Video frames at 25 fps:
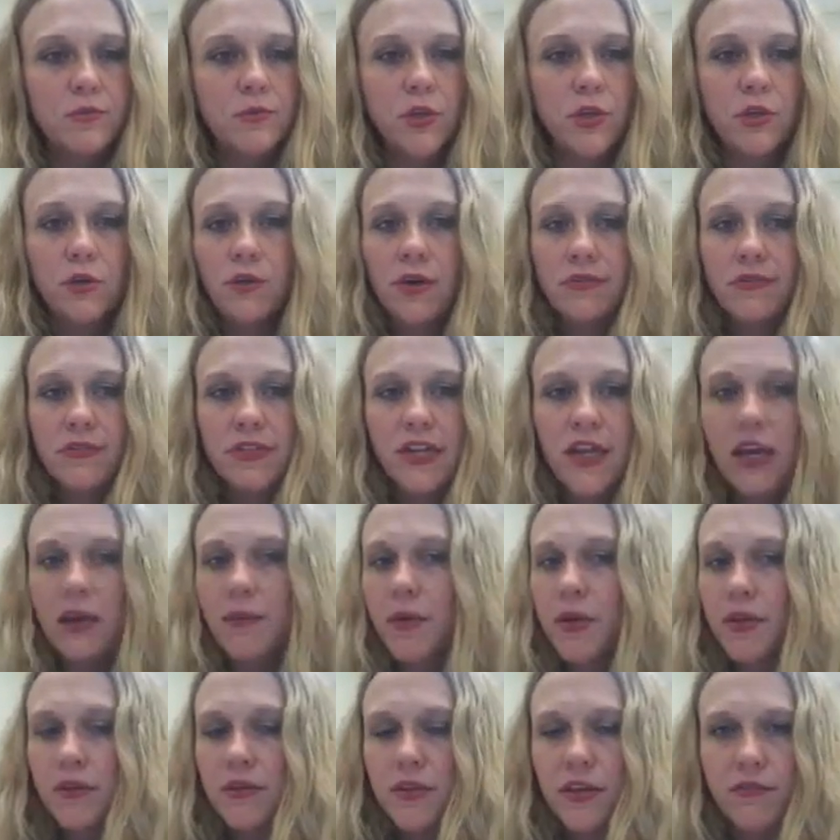you don't have to name
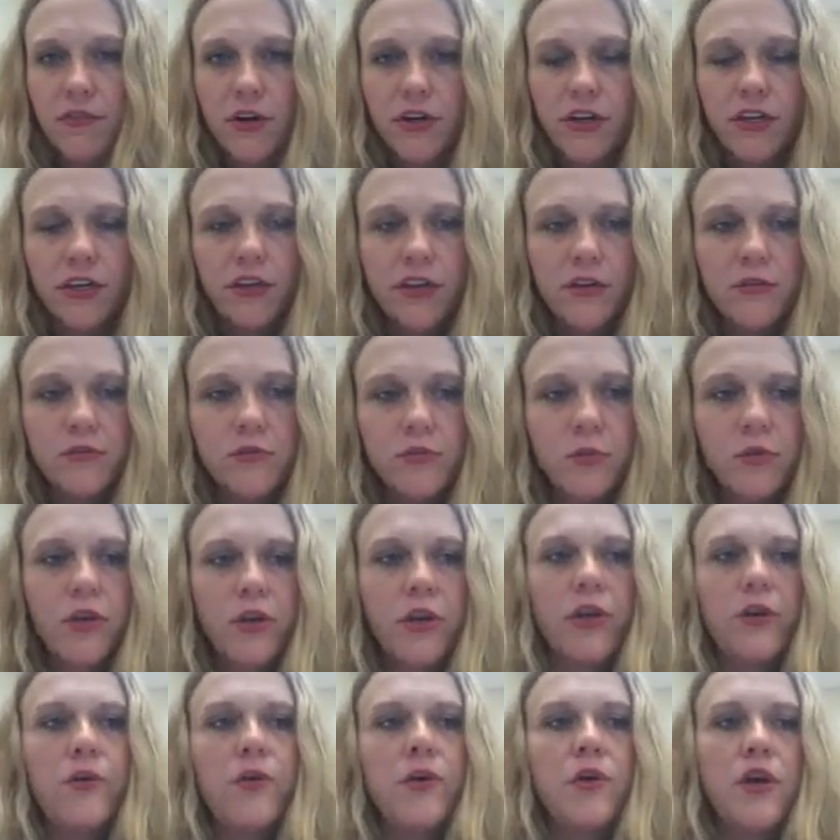it, they've already done it for
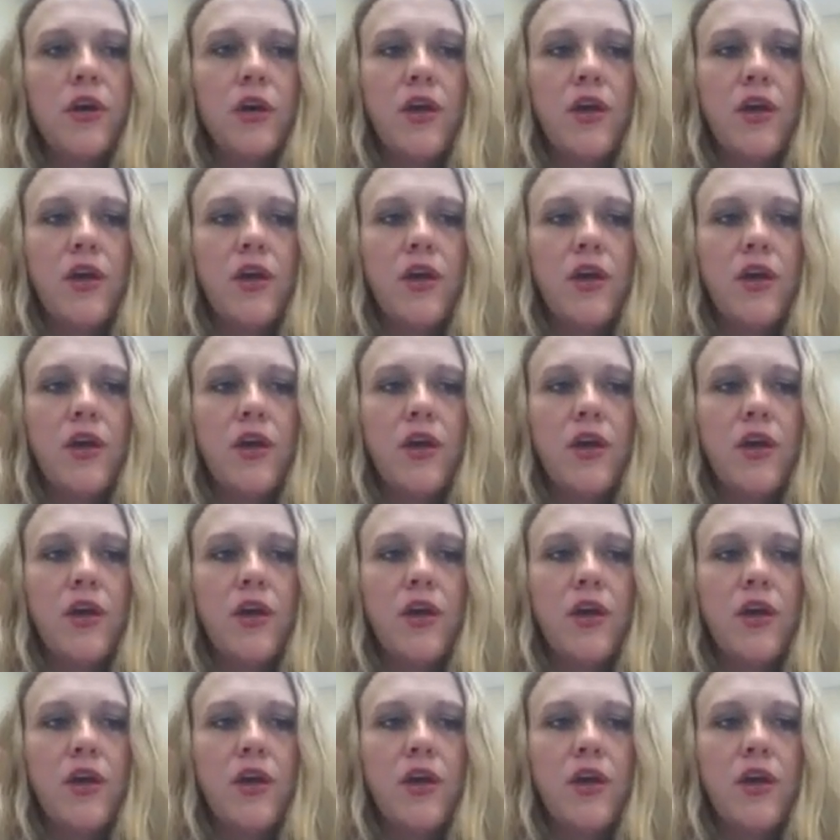you.